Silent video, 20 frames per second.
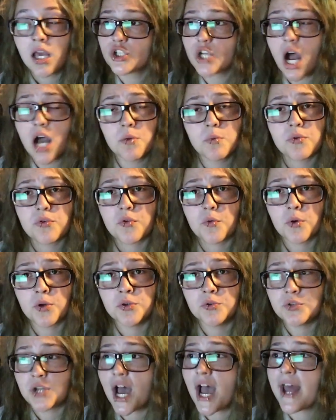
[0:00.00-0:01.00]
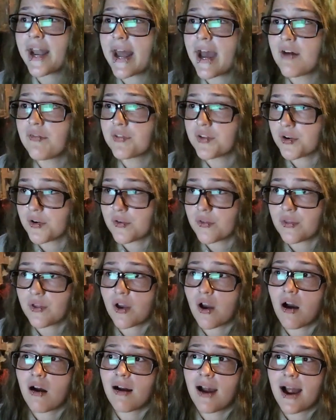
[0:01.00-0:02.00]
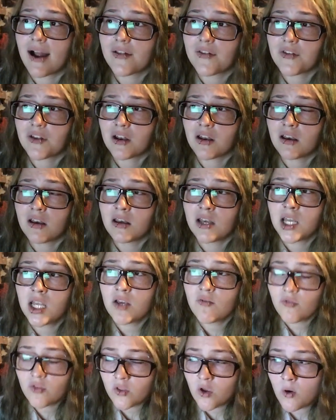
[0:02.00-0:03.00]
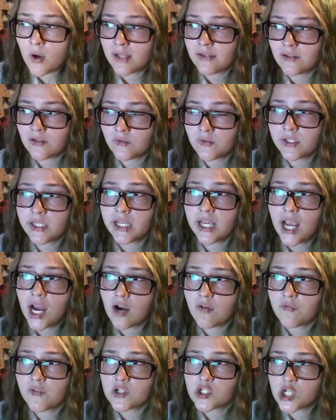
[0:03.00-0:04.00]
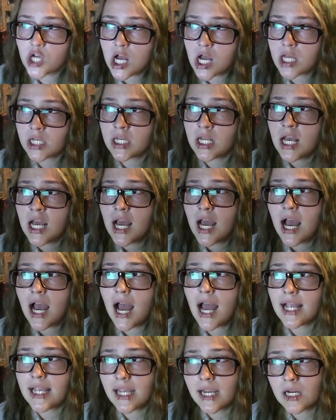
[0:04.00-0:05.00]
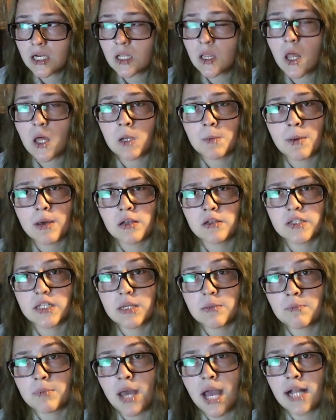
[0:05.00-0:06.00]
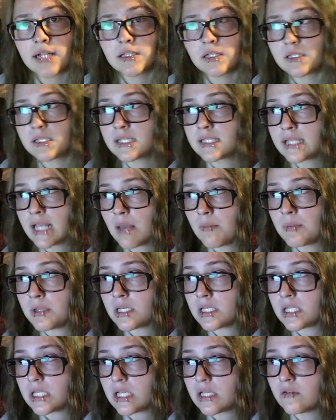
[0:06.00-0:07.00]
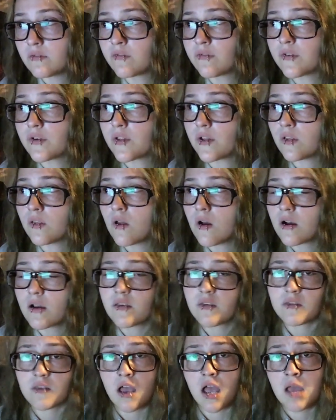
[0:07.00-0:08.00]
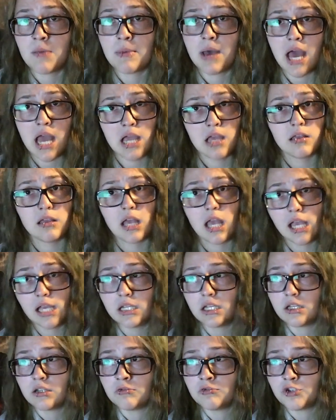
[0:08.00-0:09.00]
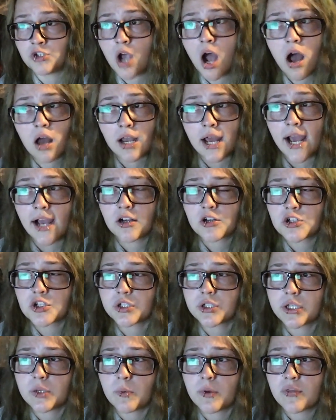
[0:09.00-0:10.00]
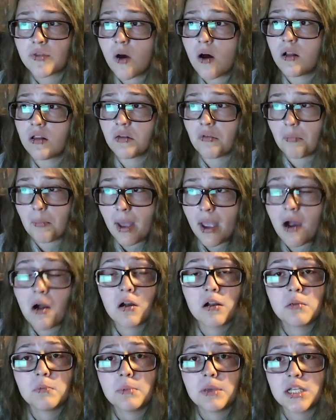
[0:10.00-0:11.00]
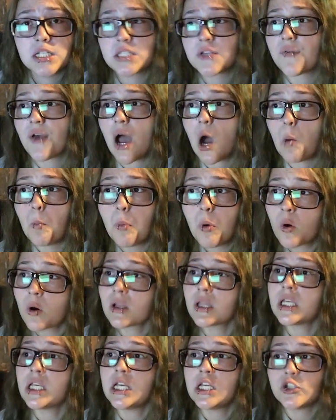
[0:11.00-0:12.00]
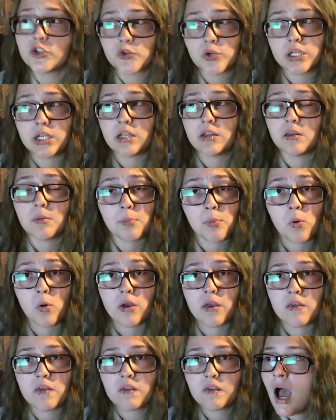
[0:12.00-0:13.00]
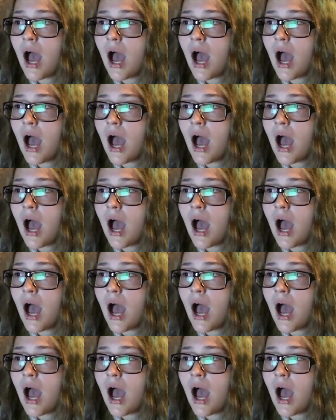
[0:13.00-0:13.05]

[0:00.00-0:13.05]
John was the one who died after the car accident, and even though I didn't really care for John, I cared a lot about his impact on Sam and Dean. For the longest time, I hated John, actually, with all of my heart because of how poorly he treated the boys.